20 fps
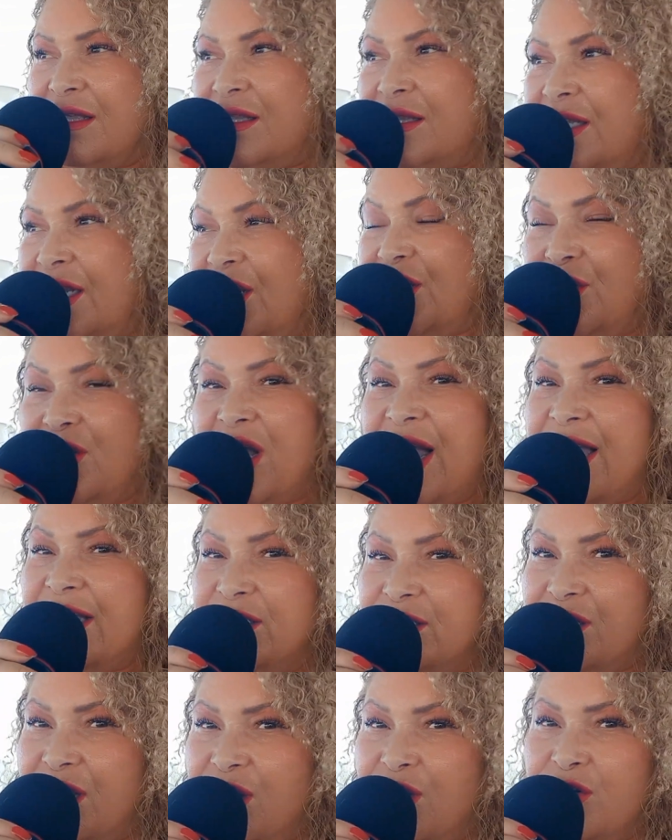There you
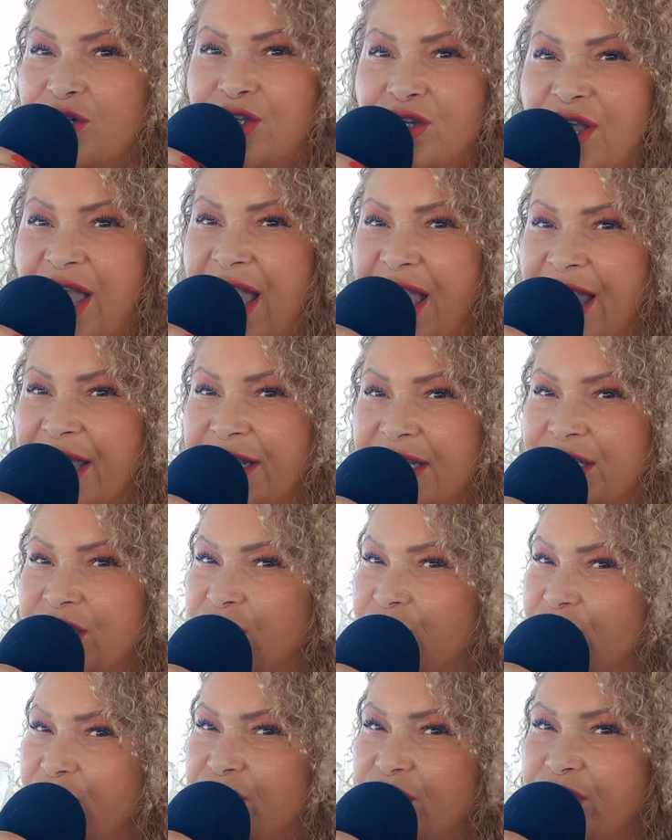guys go. You had it.
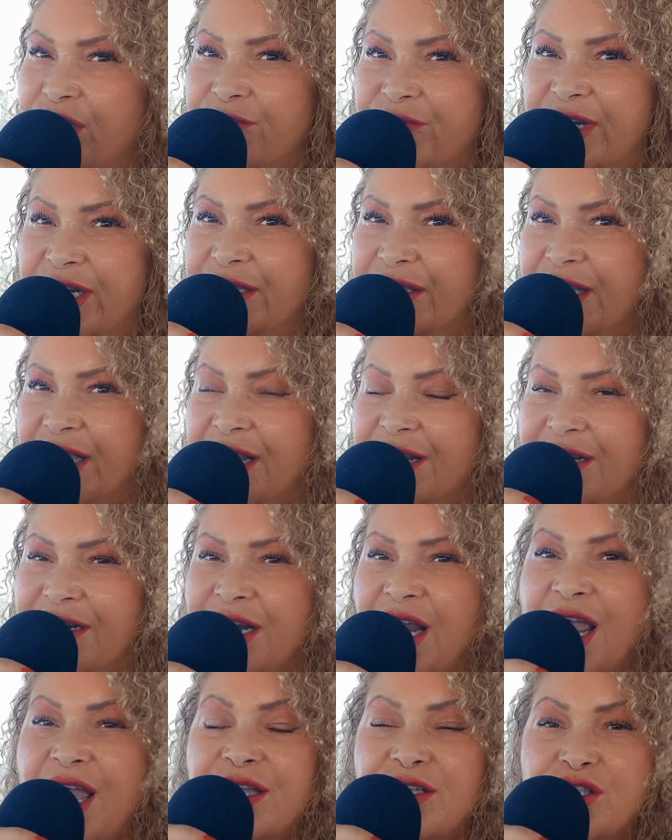You heard it right there.
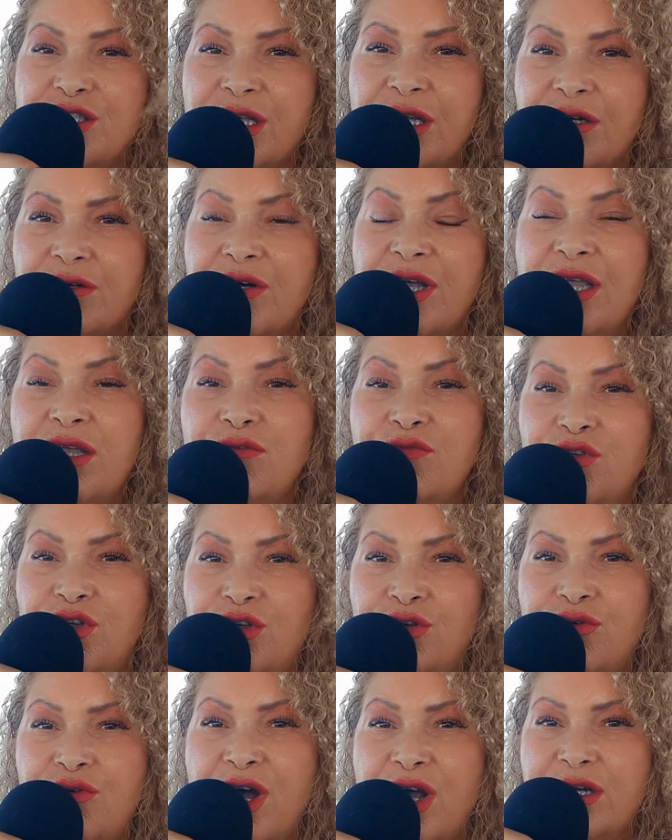So if
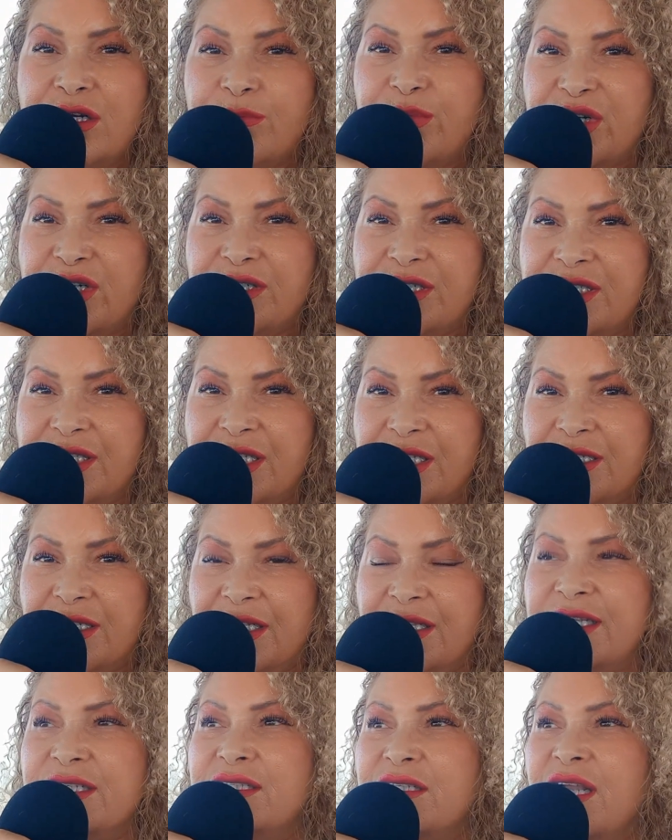you are a person,
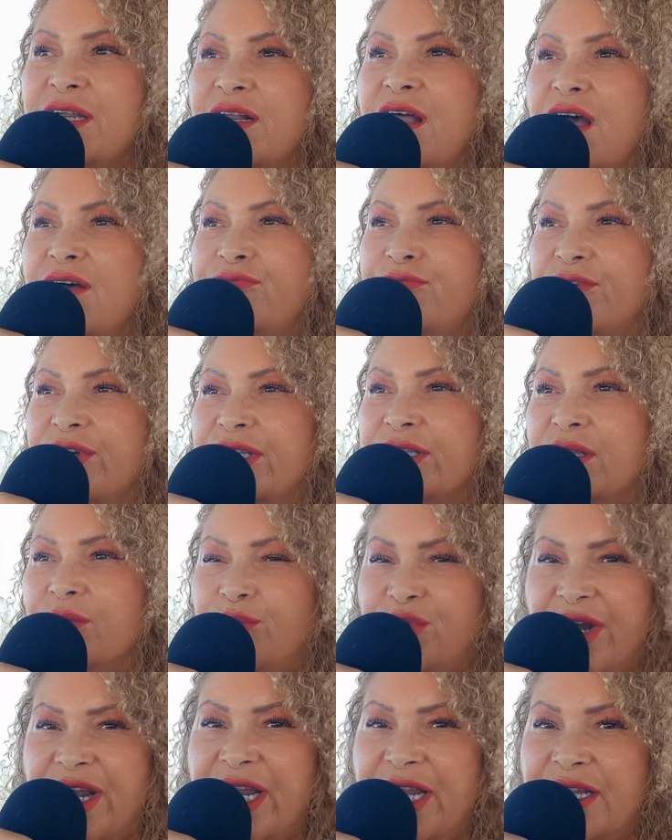let's start off with
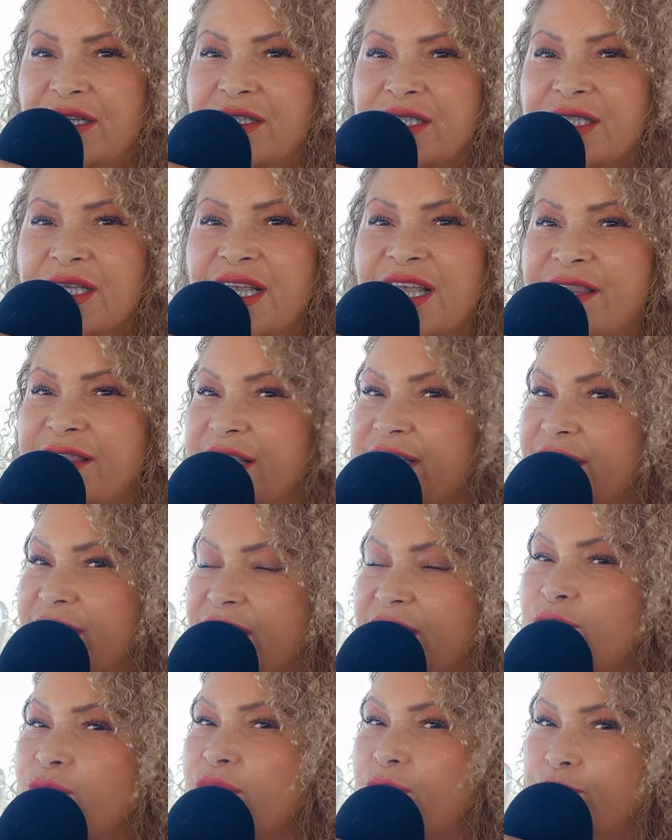braids and then
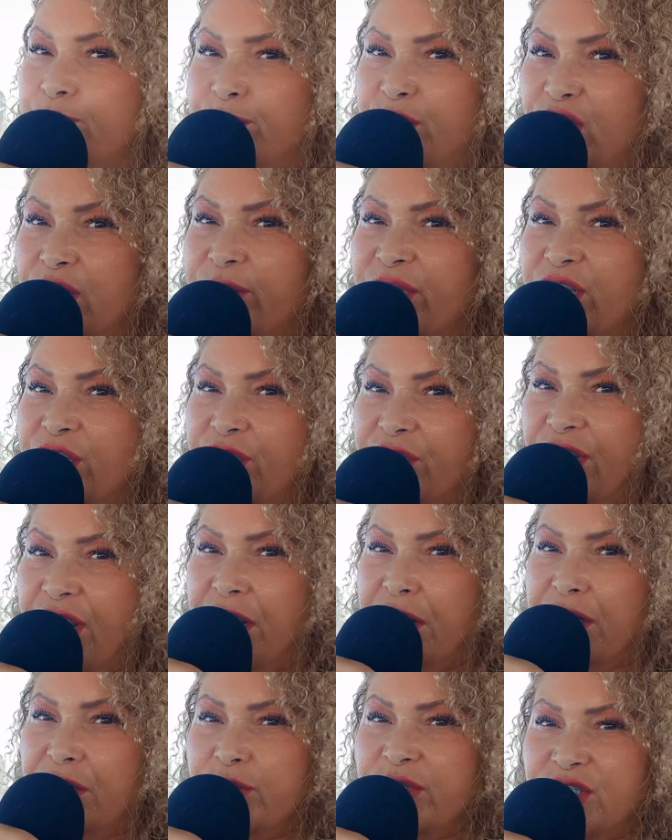perming your
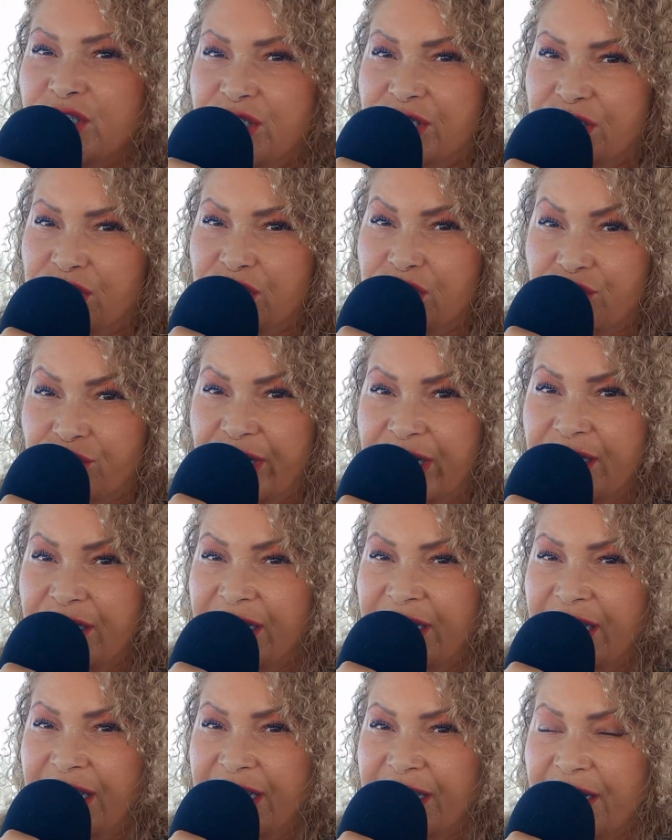hair, which is
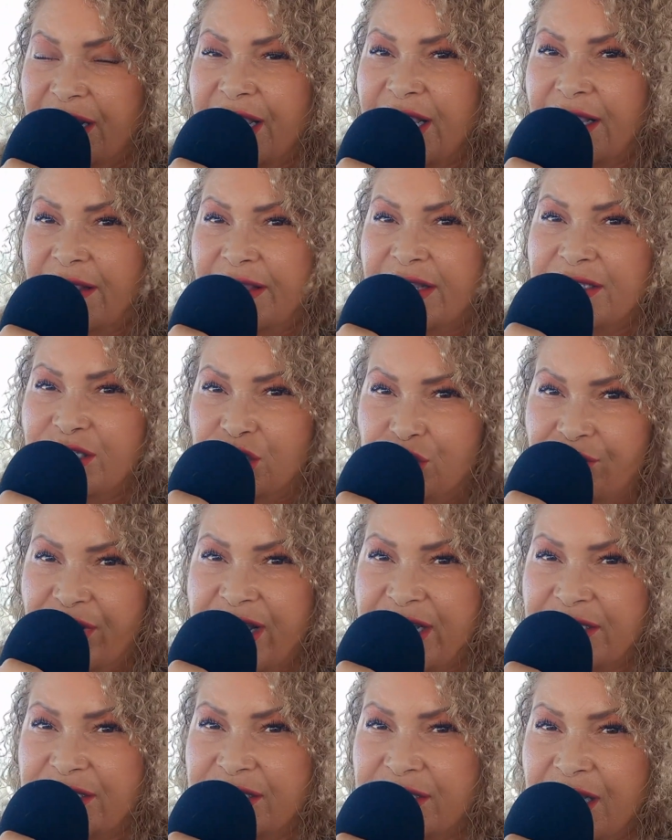straightening it, and then
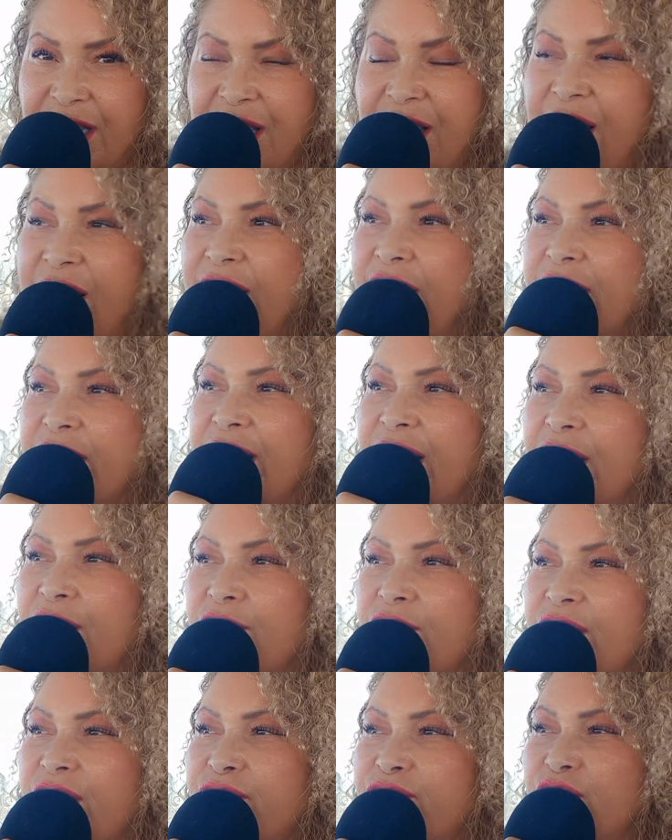dreads.
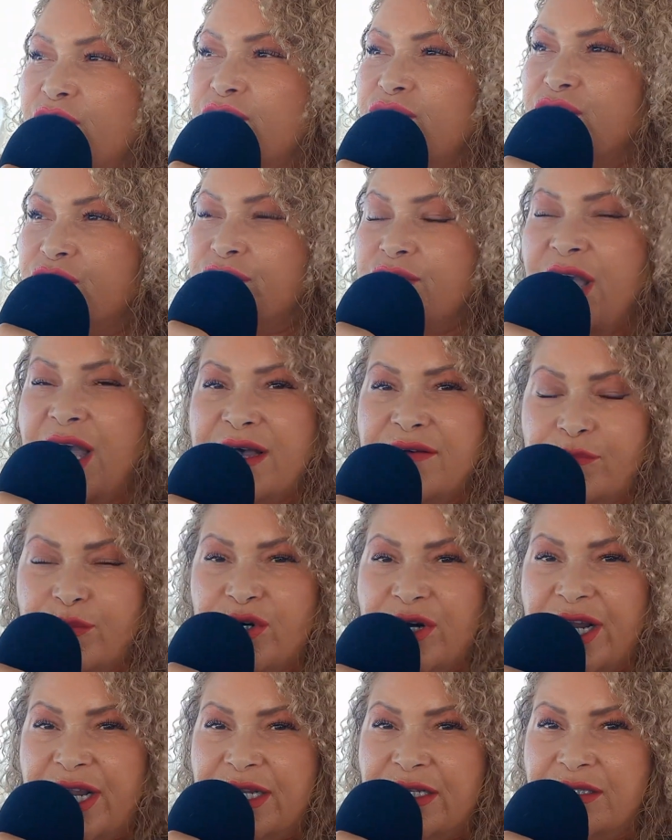Now, if you do have
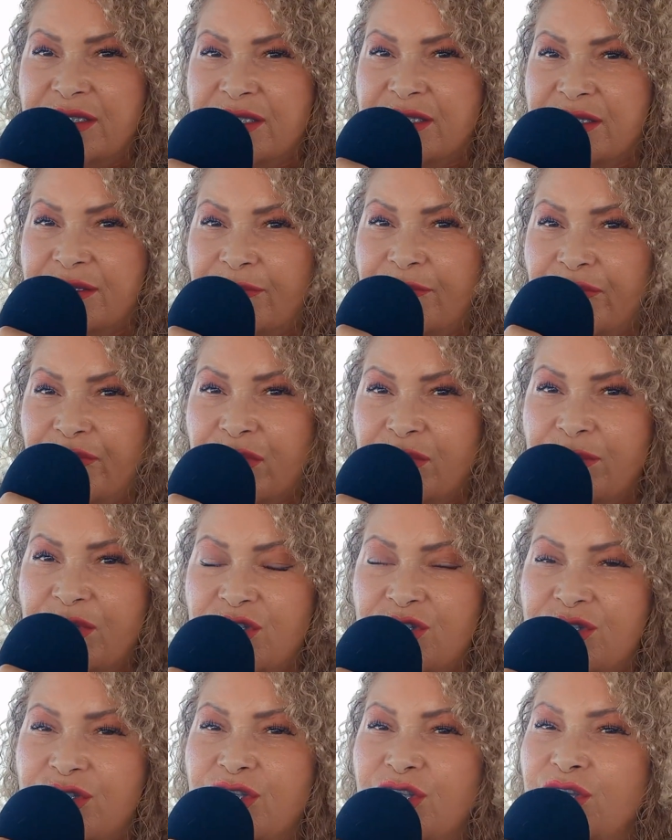braids,
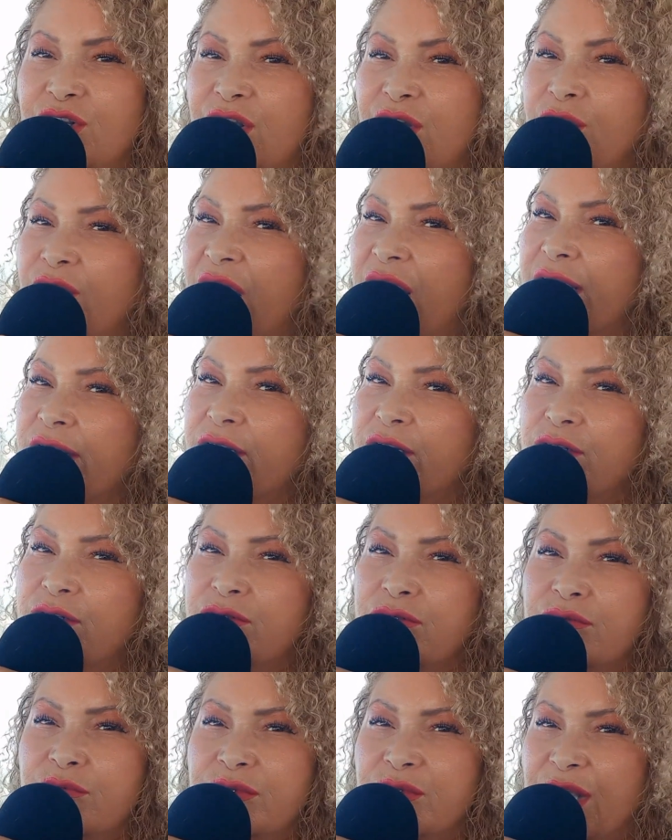I
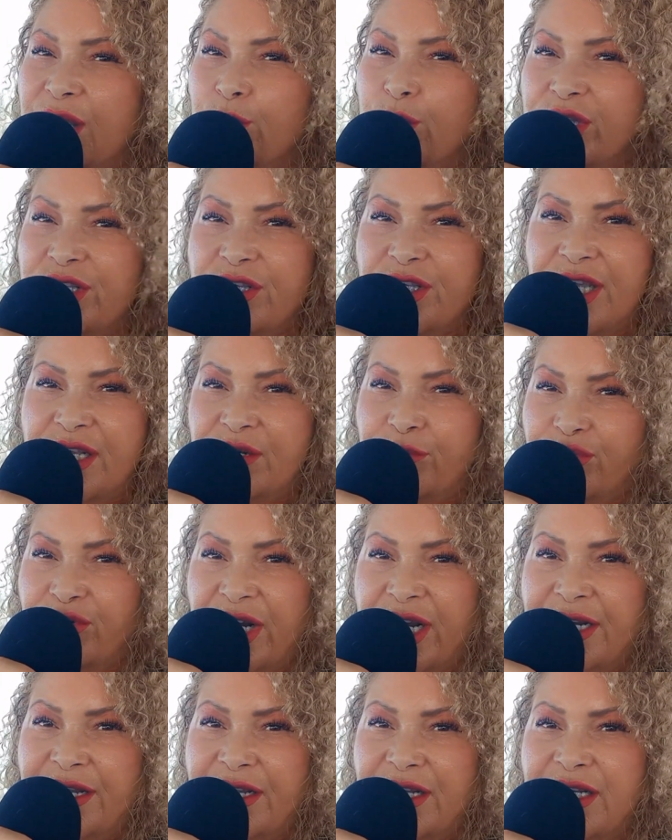know that when you get it
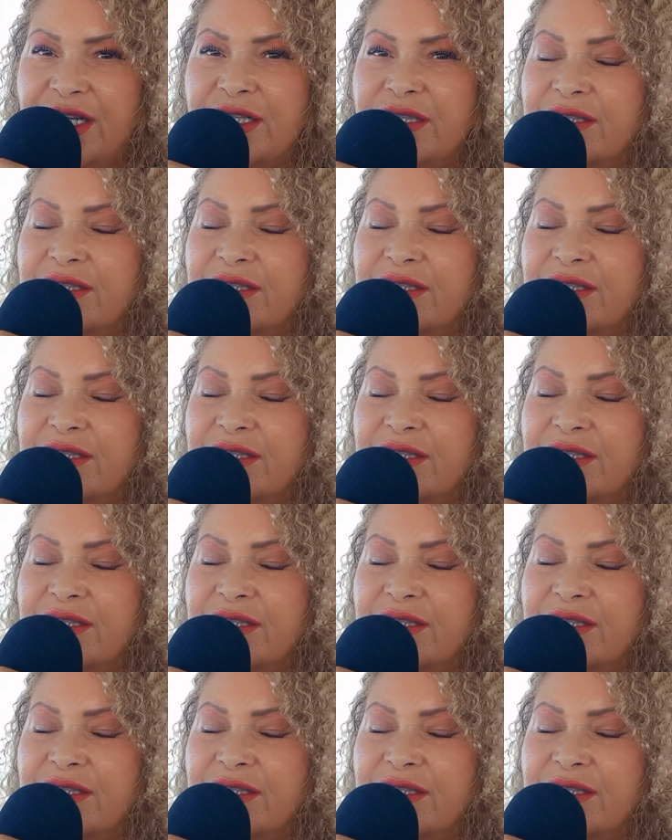braided,